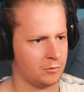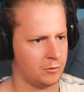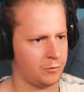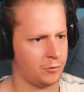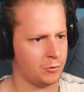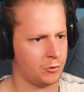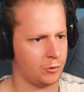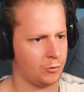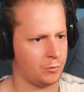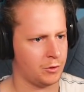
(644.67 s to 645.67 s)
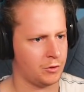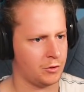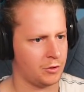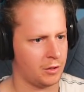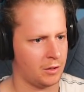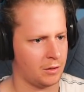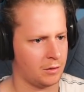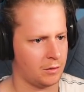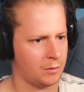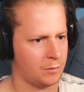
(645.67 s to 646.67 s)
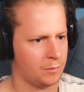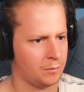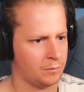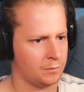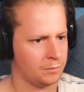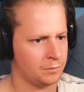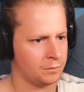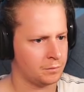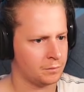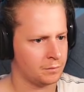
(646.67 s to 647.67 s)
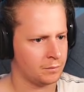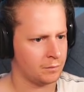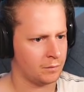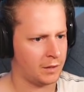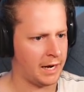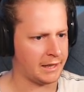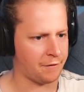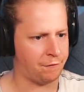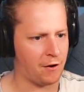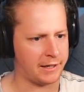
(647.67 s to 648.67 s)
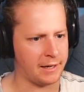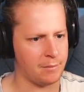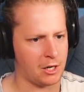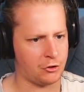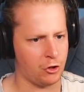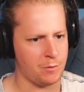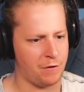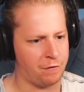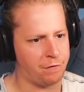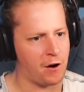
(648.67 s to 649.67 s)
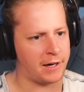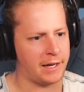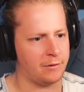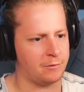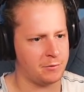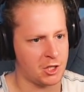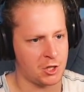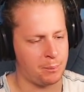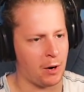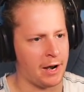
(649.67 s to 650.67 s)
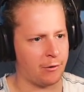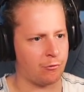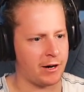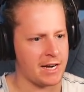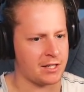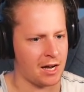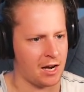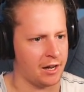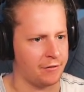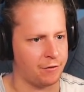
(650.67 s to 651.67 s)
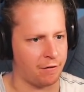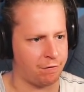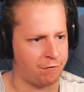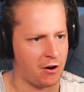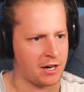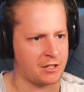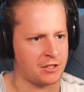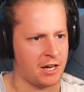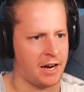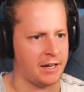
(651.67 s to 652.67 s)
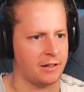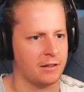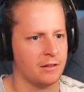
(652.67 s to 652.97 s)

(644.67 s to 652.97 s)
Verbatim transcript: Oh, I feel so good, Mister Stark. You're not turning into dust, mate. You'll Get the right. fucking mushroom, you fucking spider retard, for fuck's sake.